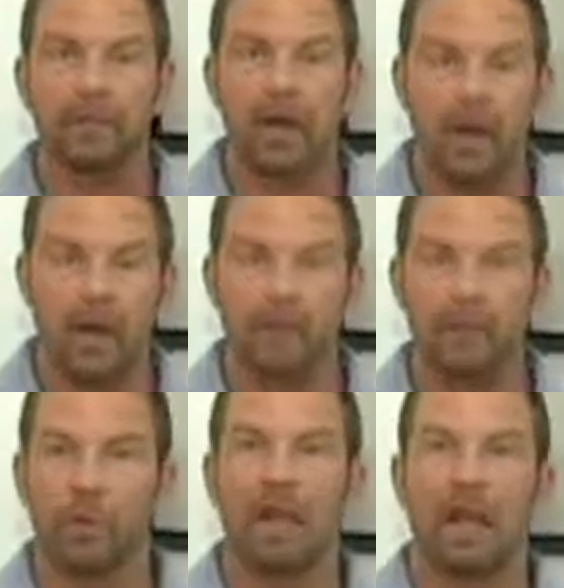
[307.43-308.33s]
job
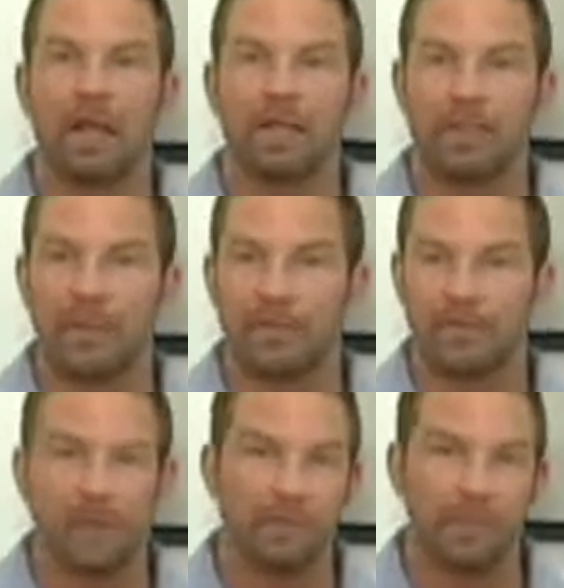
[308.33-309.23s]
for a high
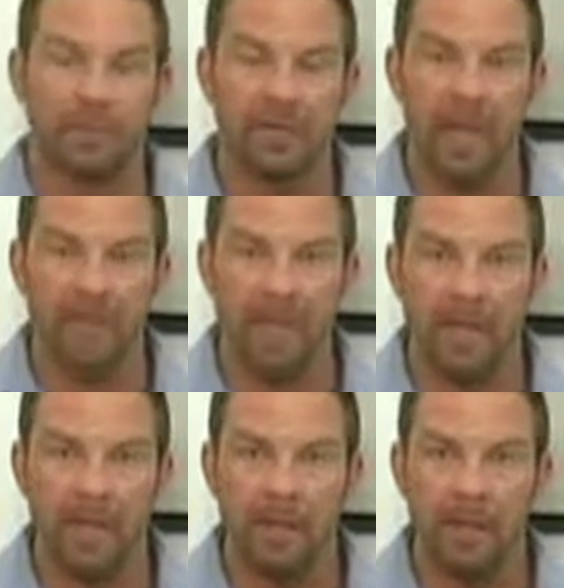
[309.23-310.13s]
testosterone type
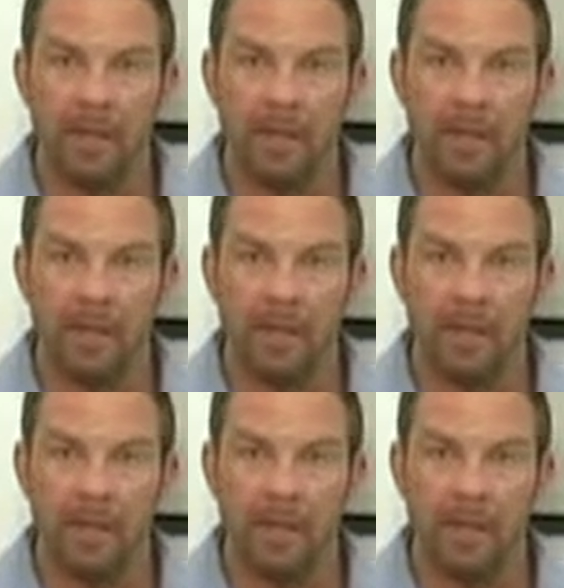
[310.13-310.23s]
man